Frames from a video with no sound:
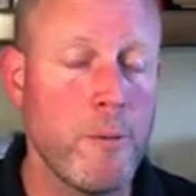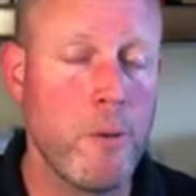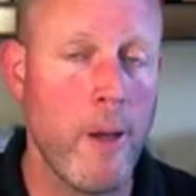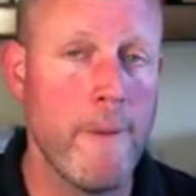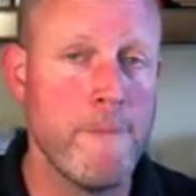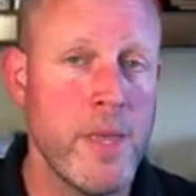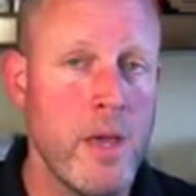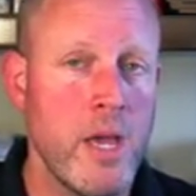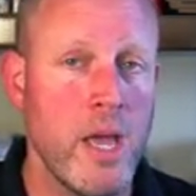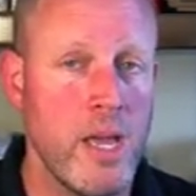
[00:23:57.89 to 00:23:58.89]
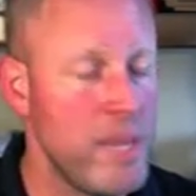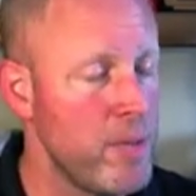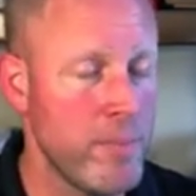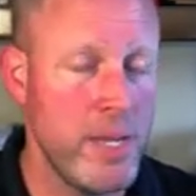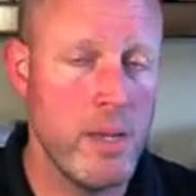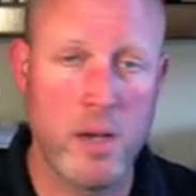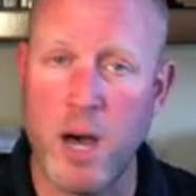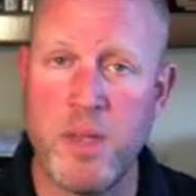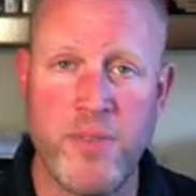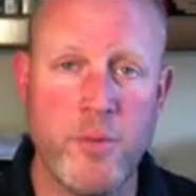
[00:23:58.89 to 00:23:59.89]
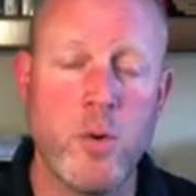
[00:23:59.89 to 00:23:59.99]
Okay, email me, call me if you